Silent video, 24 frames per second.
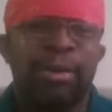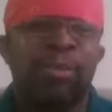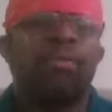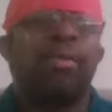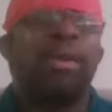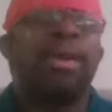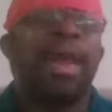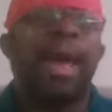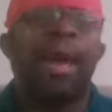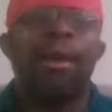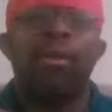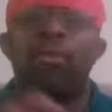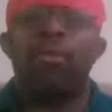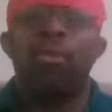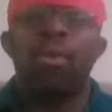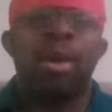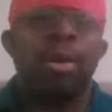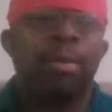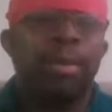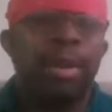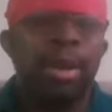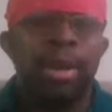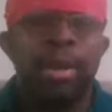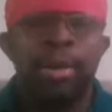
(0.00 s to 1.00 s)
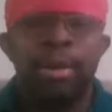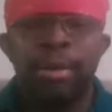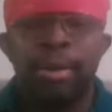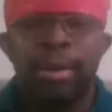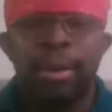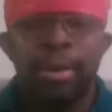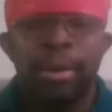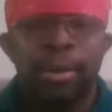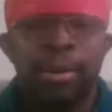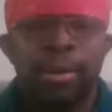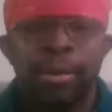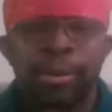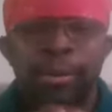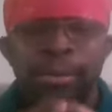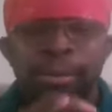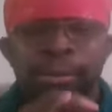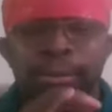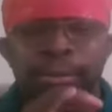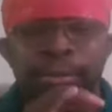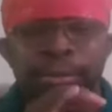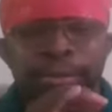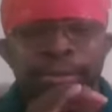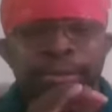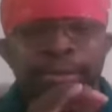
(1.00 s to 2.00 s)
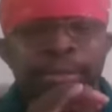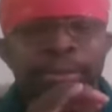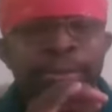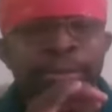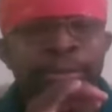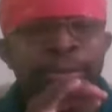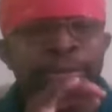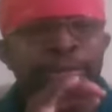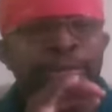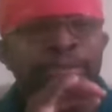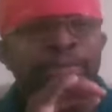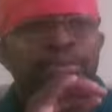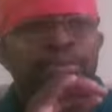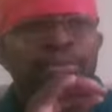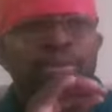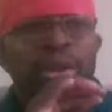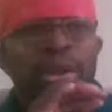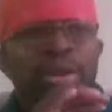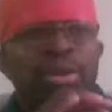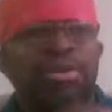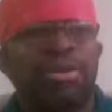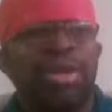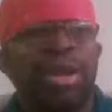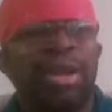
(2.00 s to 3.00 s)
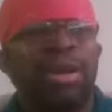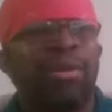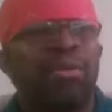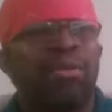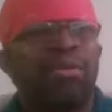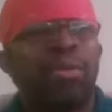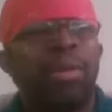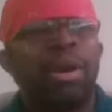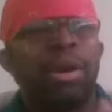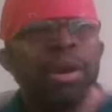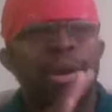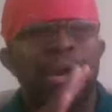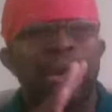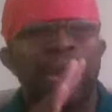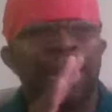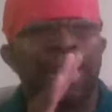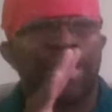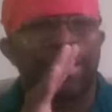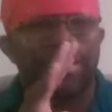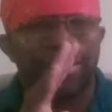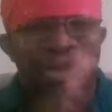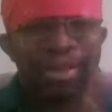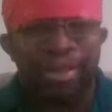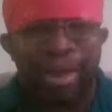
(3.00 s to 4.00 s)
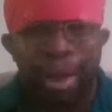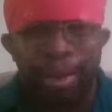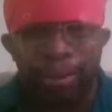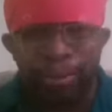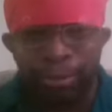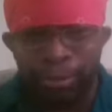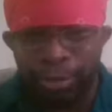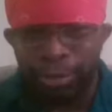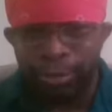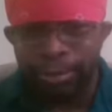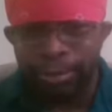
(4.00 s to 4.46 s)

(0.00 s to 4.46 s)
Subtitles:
When that woman didn't want to accept